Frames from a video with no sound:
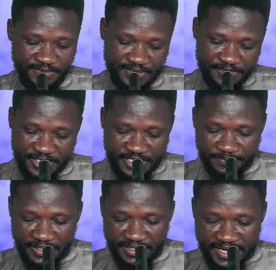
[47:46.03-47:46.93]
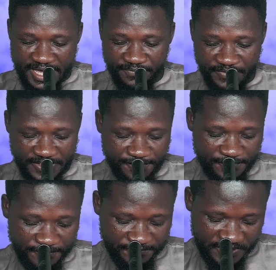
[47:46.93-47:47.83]
Jeremiah chapter 9 verse
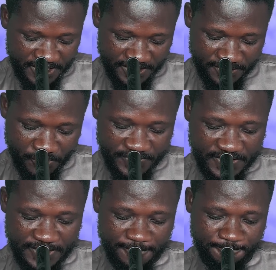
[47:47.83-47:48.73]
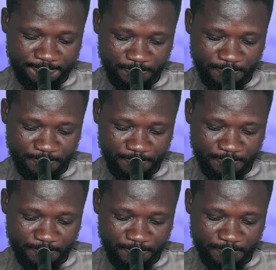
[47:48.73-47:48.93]
15 was saying